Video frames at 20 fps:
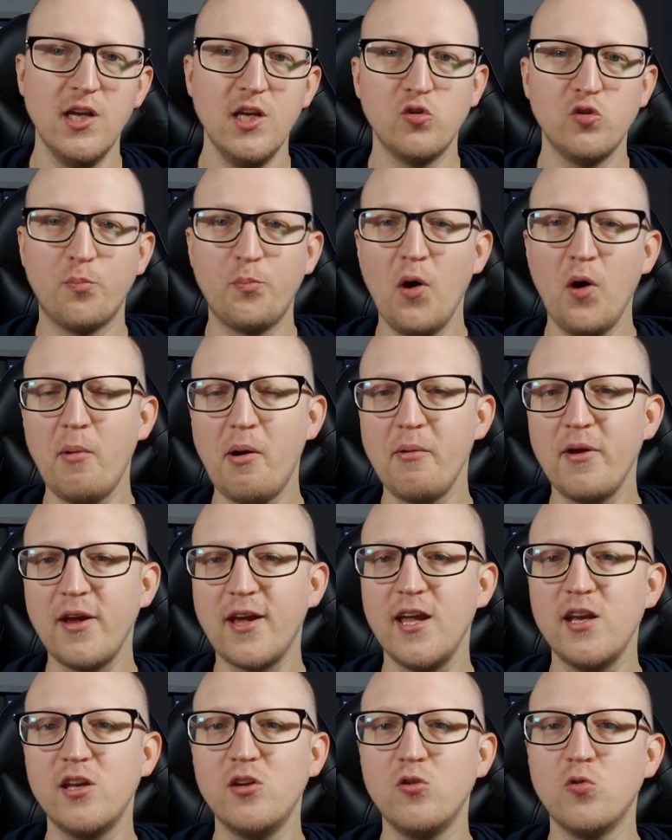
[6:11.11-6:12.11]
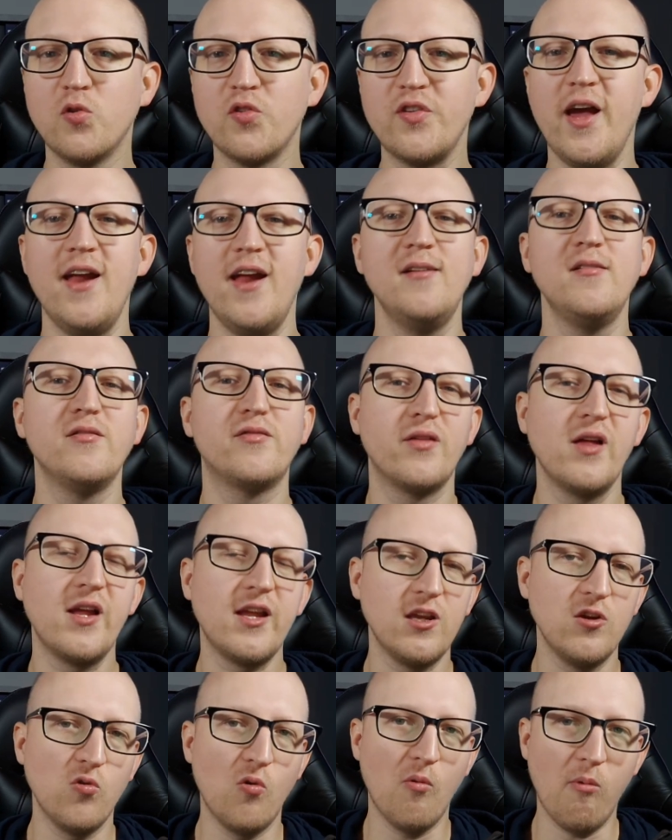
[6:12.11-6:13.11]
you probably can use
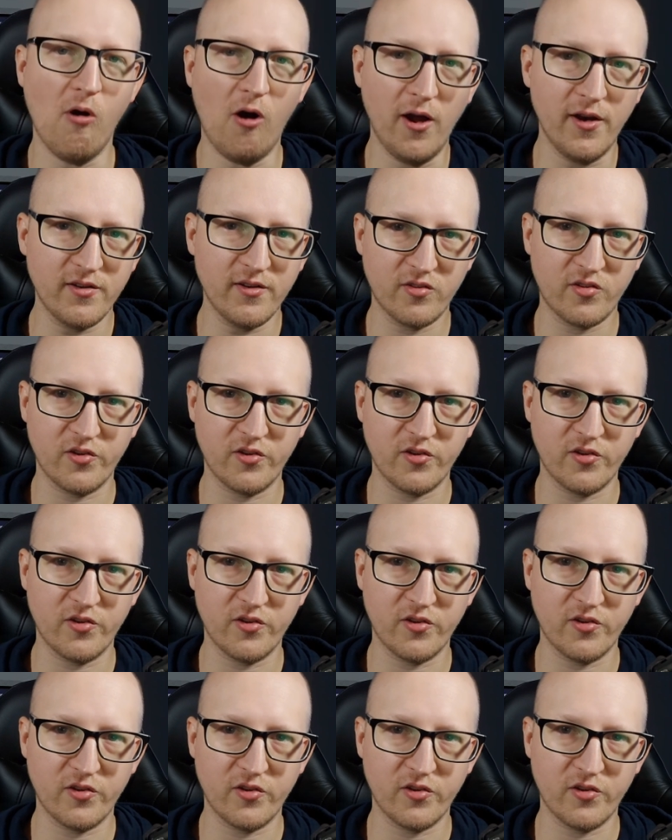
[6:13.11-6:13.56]
anything you want.